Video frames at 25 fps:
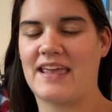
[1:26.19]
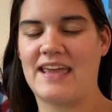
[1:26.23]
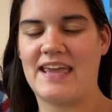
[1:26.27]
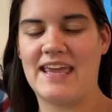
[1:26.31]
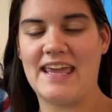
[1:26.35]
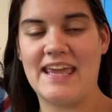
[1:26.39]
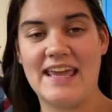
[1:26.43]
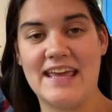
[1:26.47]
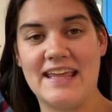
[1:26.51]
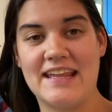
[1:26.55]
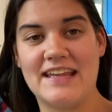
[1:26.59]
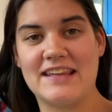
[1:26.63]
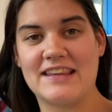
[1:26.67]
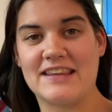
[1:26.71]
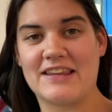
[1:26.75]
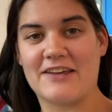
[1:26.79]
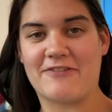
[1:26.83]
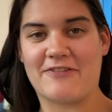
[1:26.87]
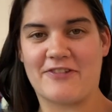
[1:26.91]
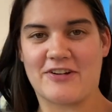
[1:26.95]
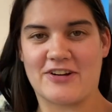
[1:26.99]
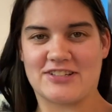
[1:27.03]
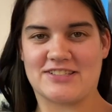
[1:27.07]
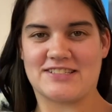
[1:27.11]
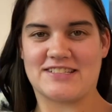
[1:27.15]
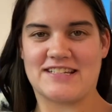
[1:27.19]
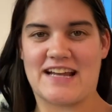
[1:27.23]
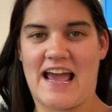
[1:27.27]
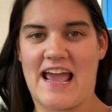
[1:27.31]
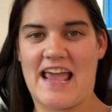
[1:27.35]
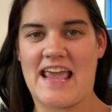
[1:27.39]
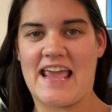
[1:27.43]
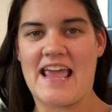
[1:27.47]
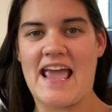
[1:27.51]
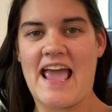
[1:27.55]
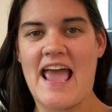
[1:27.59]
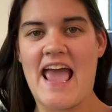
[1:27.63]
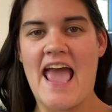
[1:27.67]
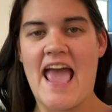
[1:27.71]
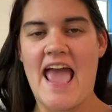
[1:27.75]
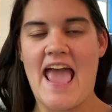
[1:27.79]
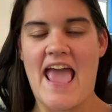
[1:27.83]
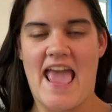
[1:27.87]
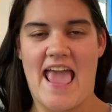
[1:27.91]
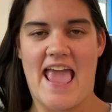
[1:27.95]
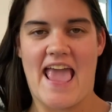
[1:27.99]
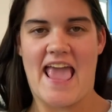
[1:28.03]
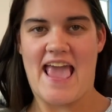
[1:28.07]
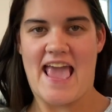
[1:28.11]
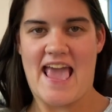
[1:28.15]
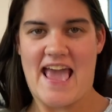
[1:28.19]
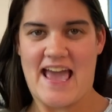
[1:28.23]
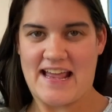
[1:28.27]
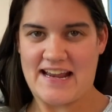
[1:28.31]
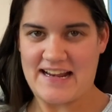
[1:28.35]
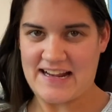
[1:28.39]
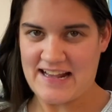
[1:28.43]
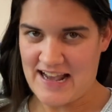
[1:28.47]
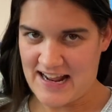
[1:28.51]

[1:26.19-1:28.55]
in the first night and